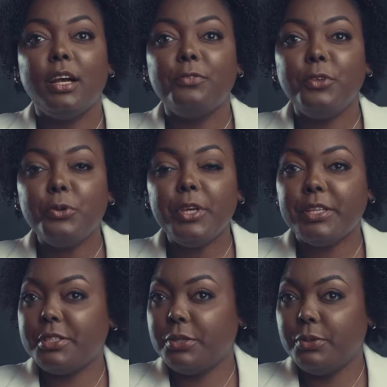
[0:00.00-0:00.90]
A few
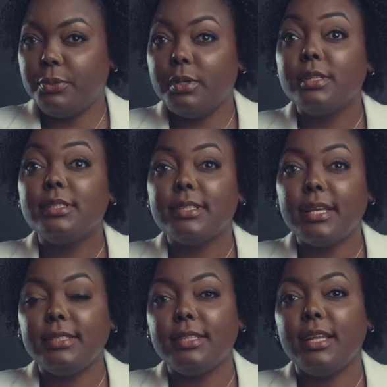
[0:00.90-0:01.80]
years ago,
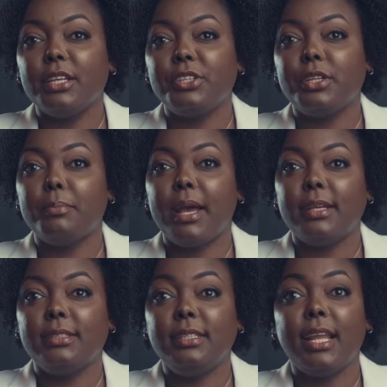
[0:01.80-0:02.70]
Site Selection
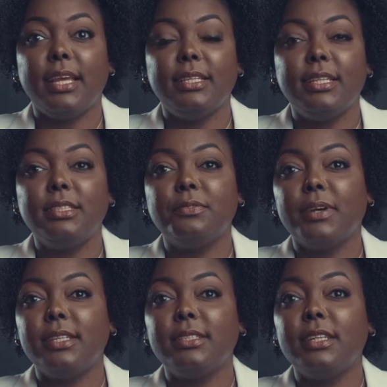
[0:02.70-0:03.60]
magazine
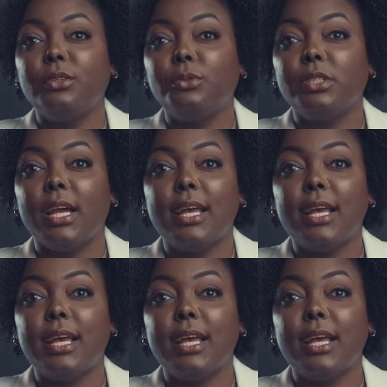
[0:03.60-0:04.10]
identified Saint Lucia